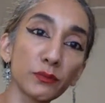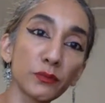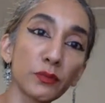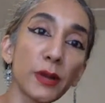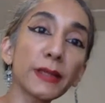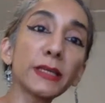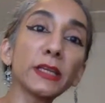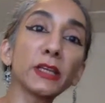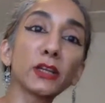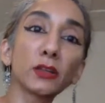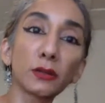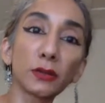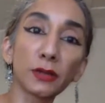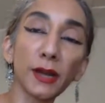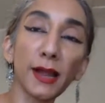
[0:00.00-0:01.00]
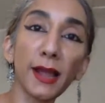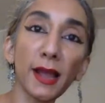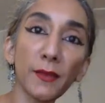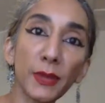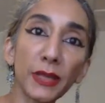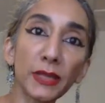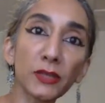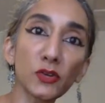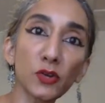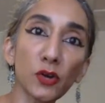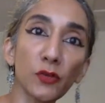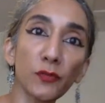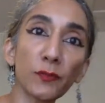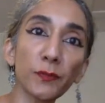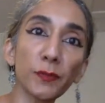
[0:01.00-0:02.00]
regular habit
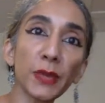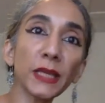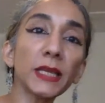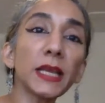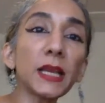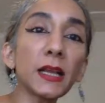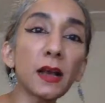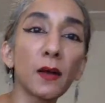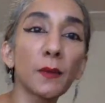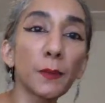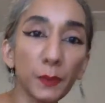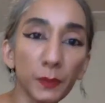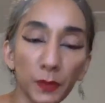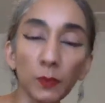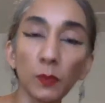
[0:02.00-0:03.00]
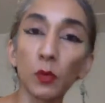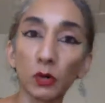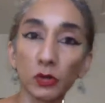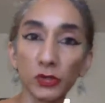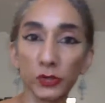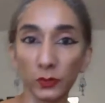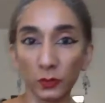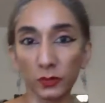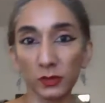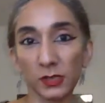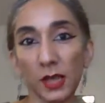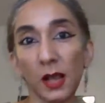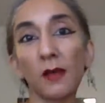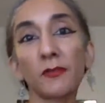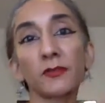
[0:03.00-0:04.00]
of picking up the morsels
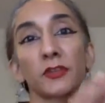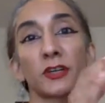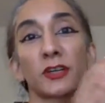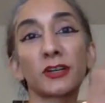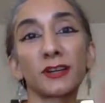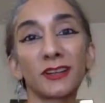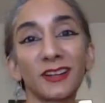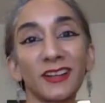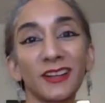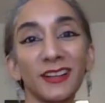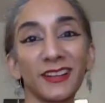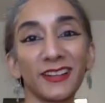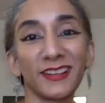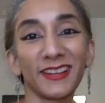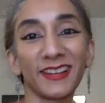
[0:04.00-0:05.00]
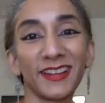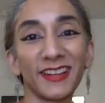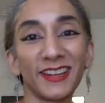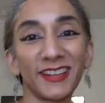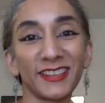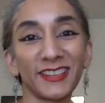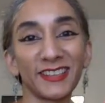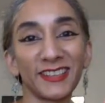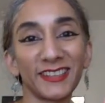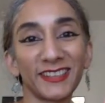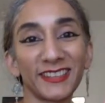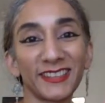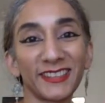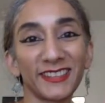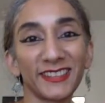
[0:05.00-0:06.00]
after uh,
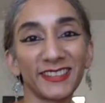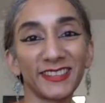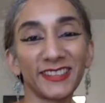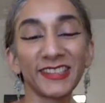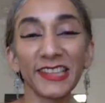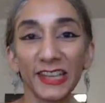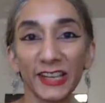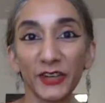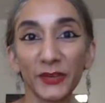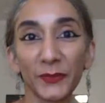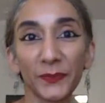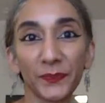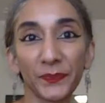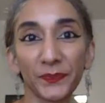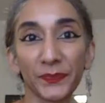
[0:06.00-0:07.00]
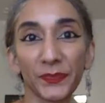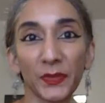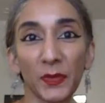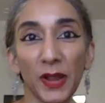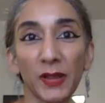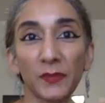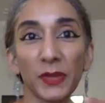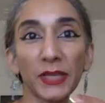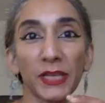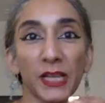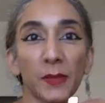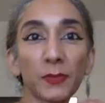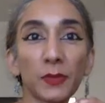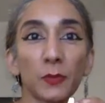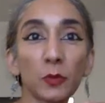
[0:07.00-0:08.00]
Lear, right?
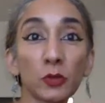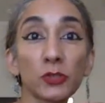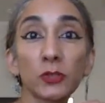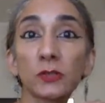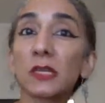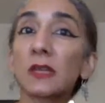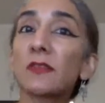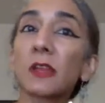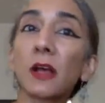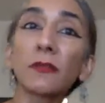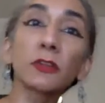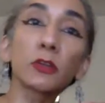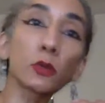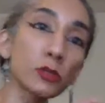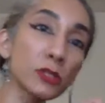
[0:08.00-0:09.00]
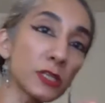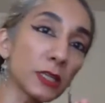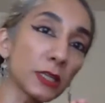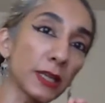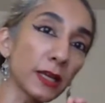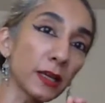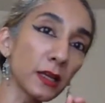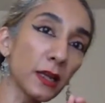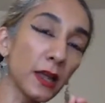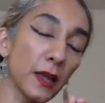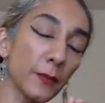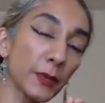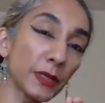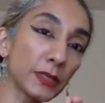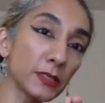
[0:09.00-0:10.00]
Picking up the morsels even after Cordelia,
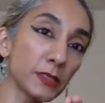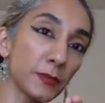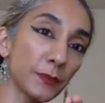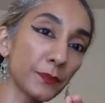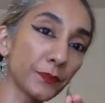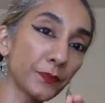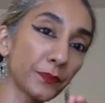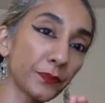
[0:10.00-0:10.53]
because